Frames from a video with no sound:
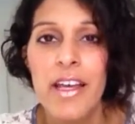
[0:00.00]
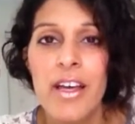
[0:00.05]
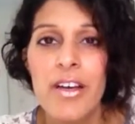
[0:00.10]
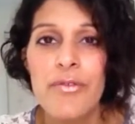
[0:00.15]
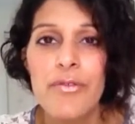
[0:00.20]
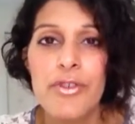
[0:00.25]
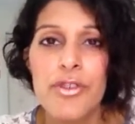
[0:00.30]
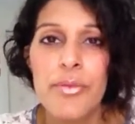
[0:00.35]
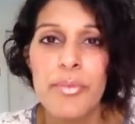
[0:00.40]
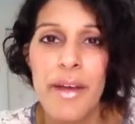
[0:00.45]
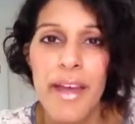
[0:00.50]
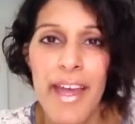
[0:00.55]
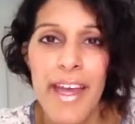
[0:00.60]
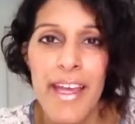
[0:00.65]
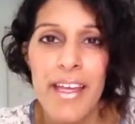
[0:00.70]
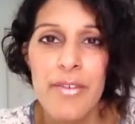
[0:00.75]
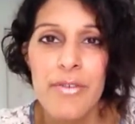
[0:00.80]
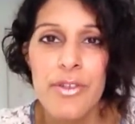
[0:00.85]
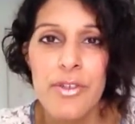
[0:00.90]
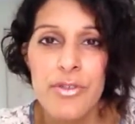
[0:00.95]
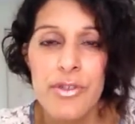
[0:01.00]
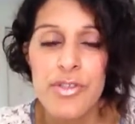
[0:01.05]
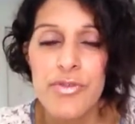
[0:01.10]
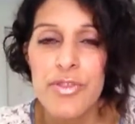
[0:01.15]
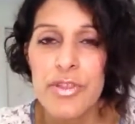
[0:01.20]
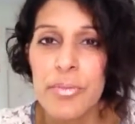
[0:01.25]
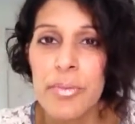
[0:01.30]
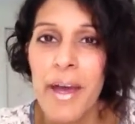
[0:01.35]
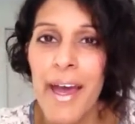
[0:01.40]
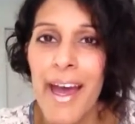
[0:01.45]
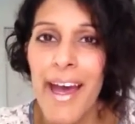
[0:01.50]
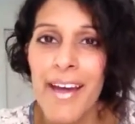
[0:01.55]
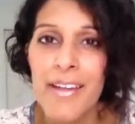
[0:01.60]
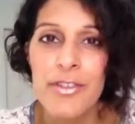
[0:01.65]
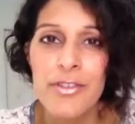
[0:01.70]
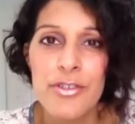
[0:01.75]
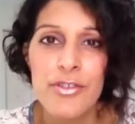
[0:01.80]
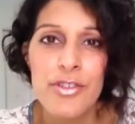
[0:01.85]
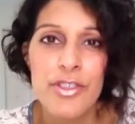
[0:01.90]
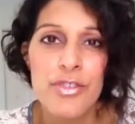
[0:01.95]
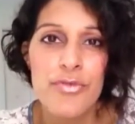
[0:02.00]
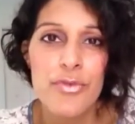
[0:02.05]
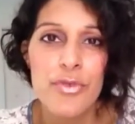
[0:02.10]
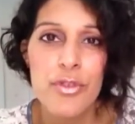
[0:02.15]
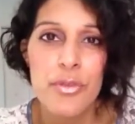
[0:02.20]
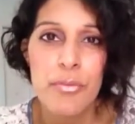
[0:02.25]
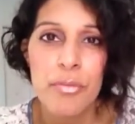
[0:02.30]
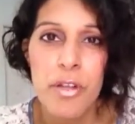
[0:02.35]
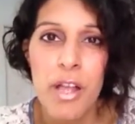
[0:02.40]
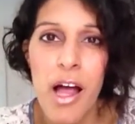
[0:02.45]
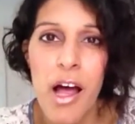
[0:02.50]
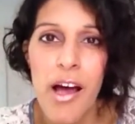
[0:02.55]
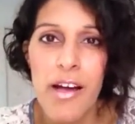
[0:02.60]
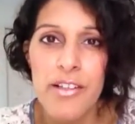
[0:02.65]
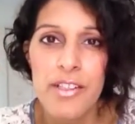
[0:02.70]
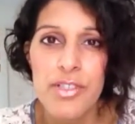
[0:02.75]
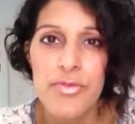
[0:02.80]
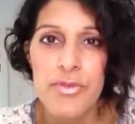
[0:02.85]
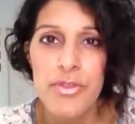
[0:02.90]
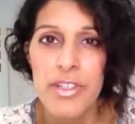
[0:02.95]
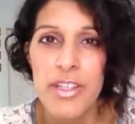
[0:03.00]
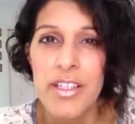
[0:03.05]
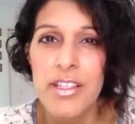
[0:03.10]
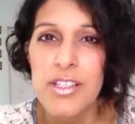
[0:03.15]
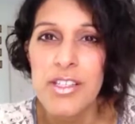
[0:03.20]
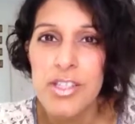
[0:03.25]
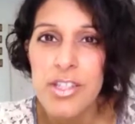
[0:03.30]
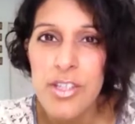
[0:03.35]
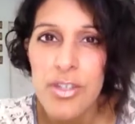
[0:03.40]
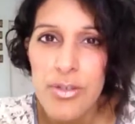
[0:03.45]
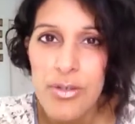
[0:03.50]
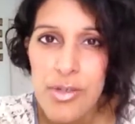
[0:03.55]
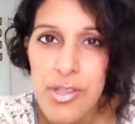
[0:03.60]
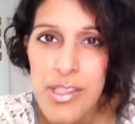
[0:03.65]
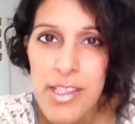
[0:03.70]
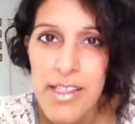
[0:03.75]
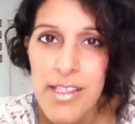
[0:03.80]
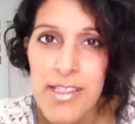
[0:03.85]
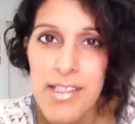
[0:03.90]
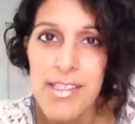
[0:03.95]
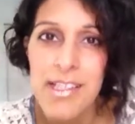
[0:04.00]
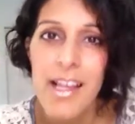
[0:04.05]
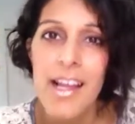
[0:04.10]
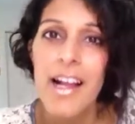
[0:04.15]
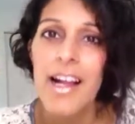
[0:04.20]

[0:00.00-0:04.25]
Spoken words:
for the behaviors, for the patterns, for the blocks, for the excuses.